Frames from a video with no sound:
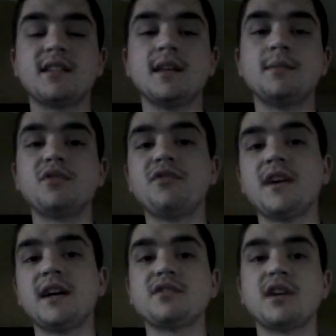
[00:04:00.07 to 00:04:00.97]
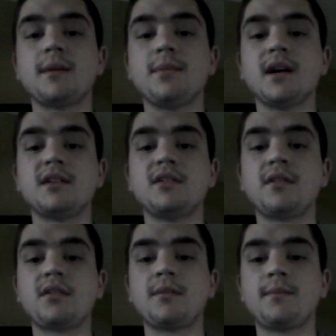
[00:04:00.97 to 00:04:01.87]
of them, to find your
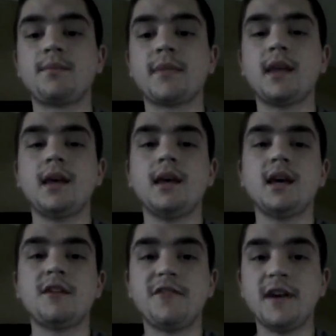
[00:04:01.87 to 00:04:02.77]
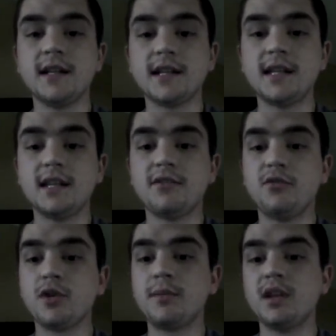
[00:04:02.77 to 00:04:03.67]
hypotenuse. And finally, the
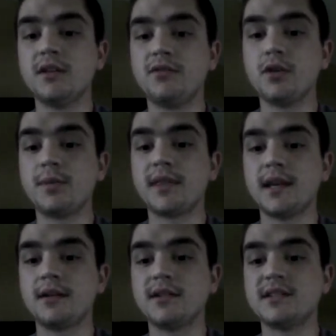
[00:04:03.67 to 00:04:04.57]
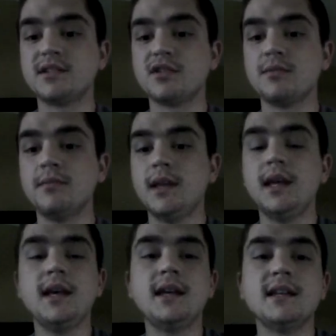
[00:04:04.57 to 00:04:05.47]
formula for Pythagorean's theorem
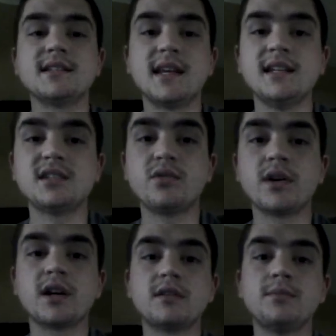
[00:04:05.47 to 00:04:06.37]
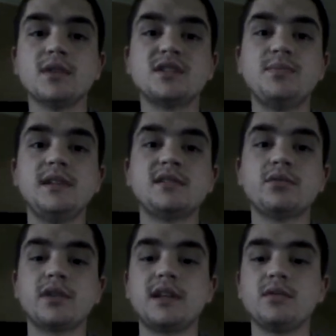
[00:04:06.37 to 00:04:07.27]
is a squared plus b
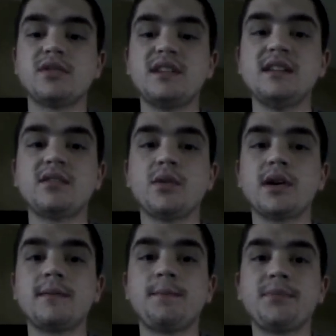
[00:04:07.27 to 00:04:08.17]
squared equals c squared.